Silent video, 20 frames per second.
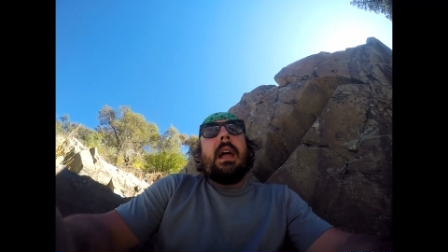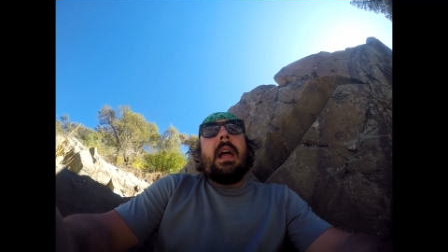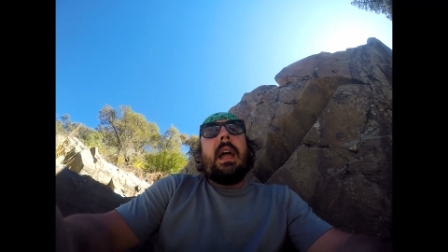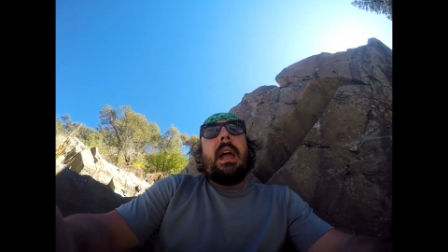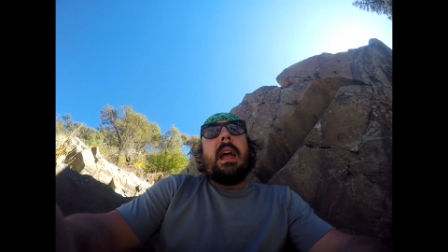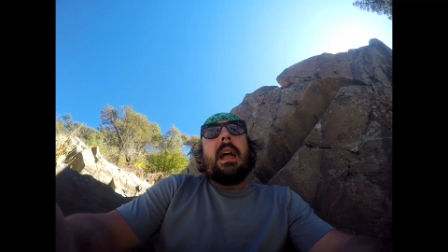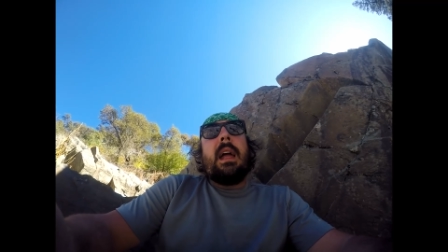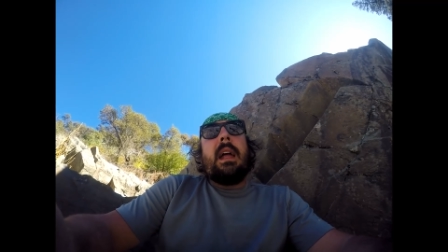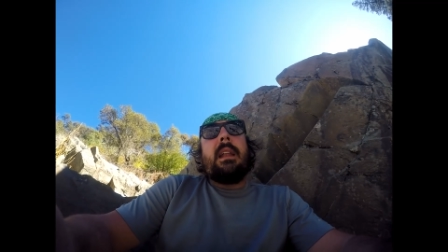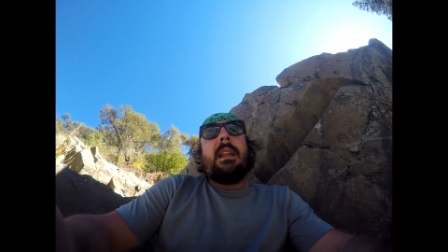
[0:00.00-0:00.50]

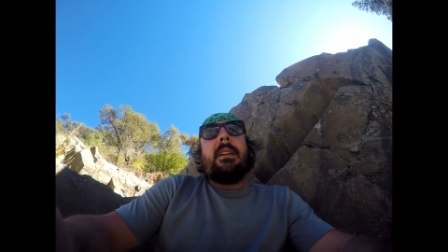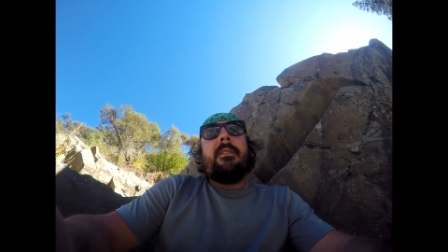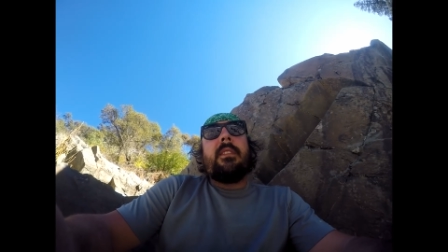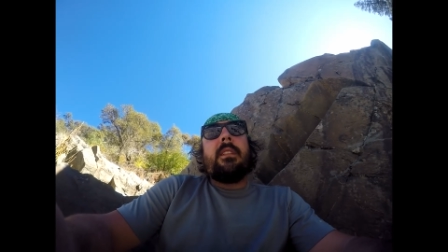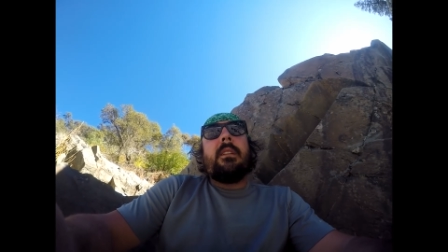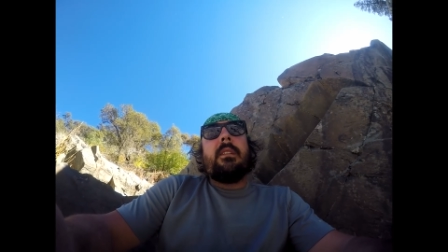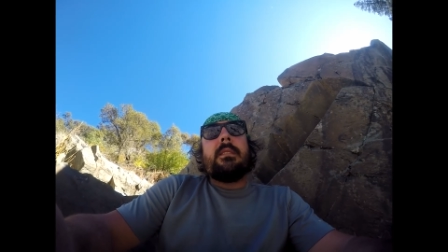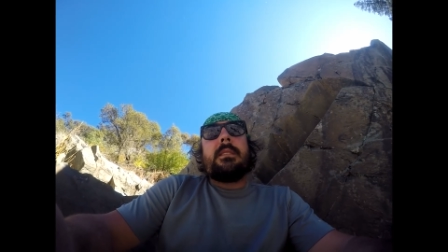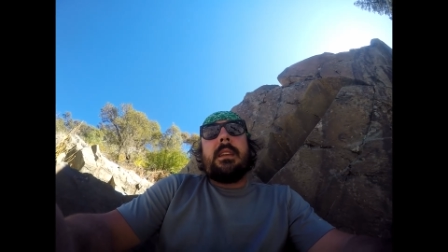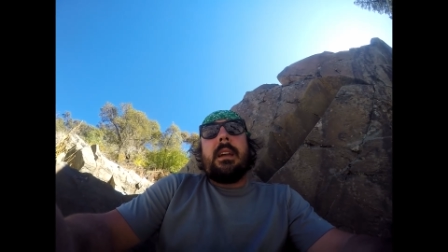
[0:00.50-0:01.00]
And even
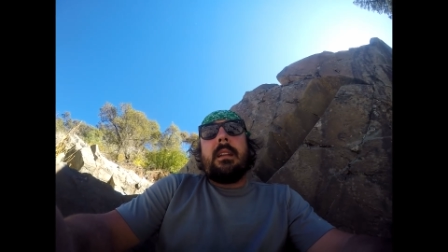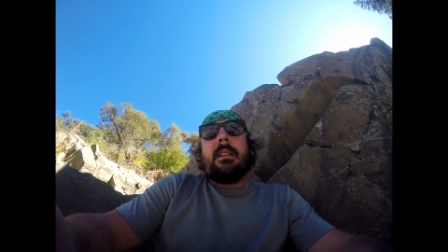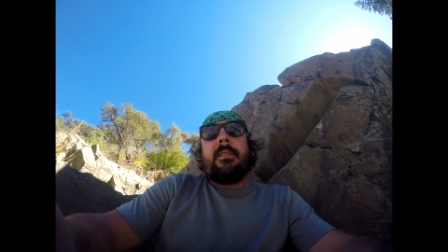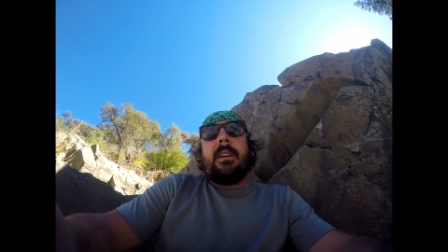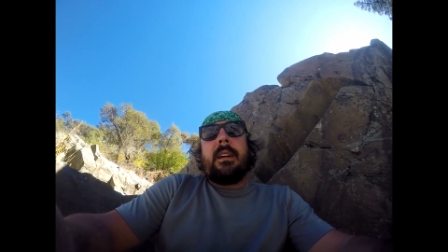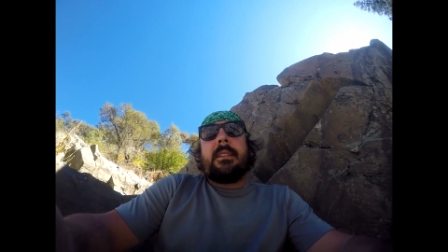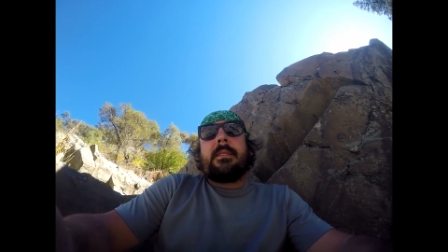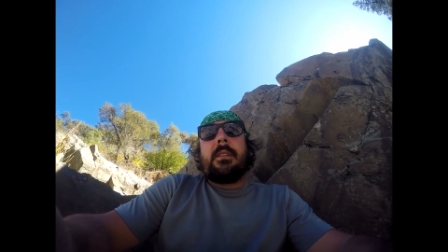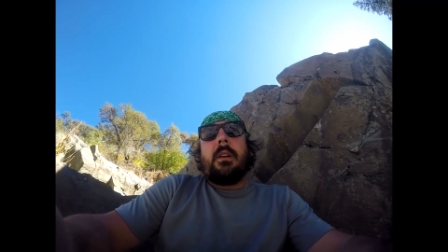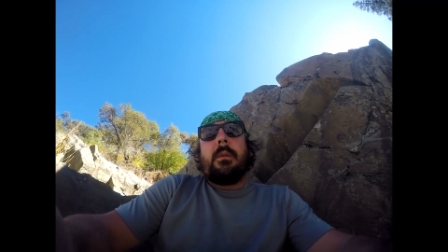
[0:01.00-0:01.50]
though it's the end of
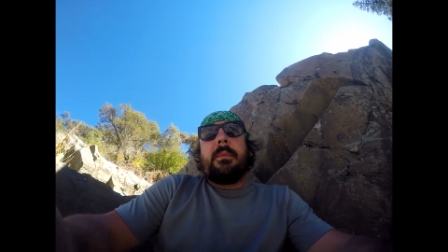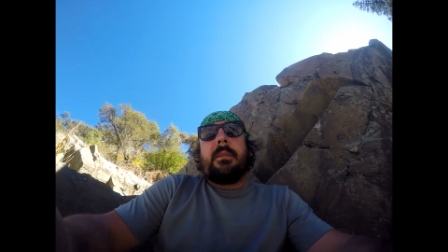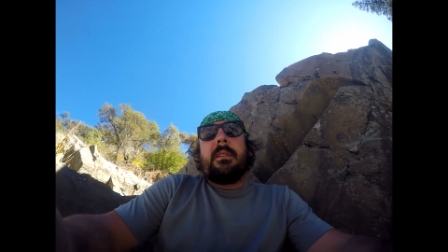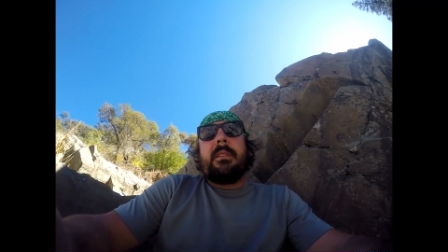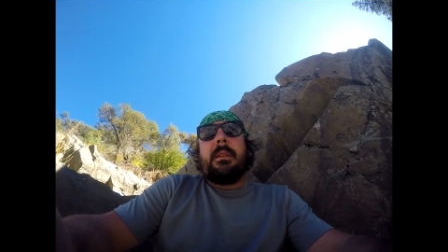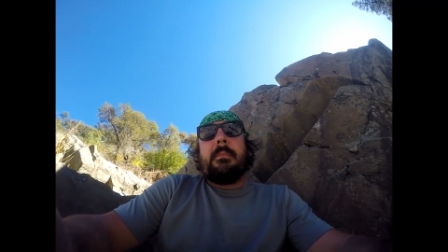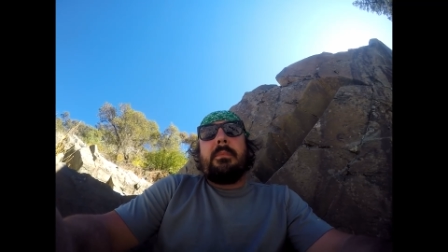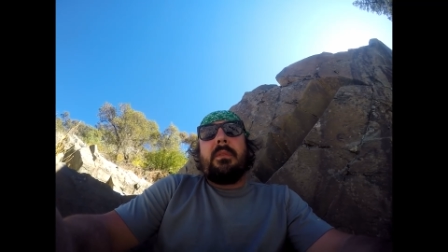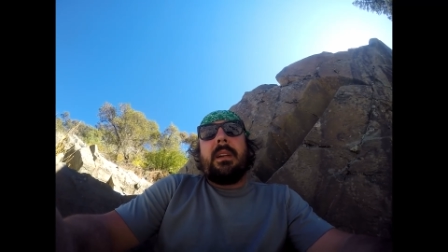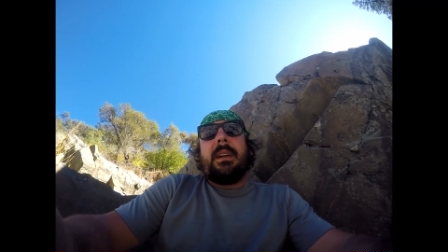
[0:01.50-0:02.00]
October
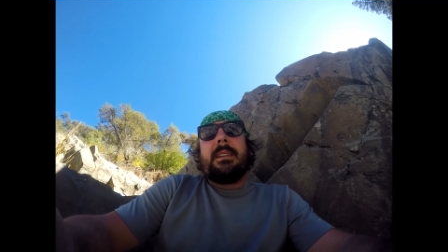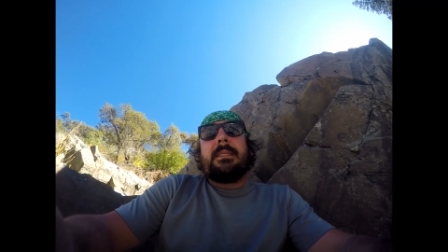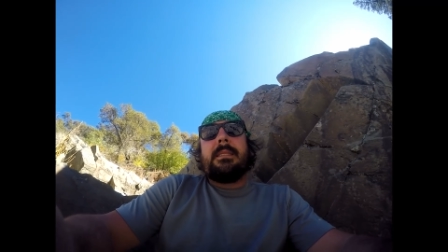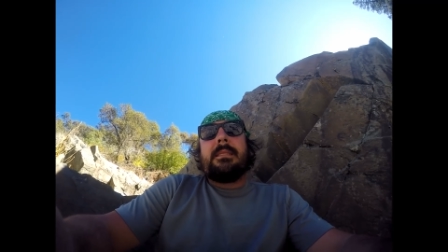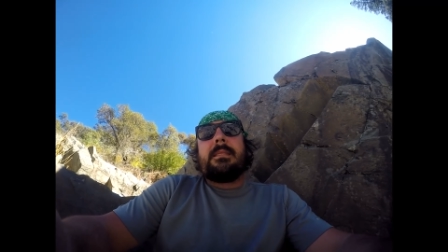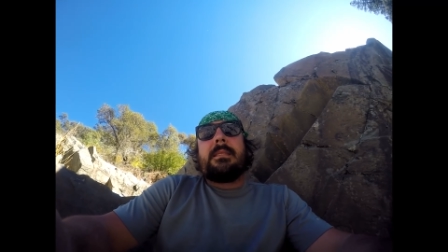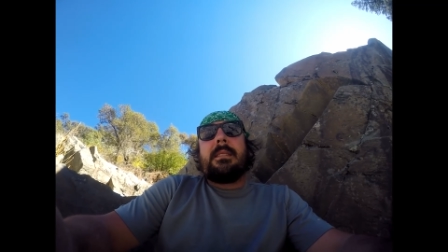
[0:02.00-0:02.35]
and the blazing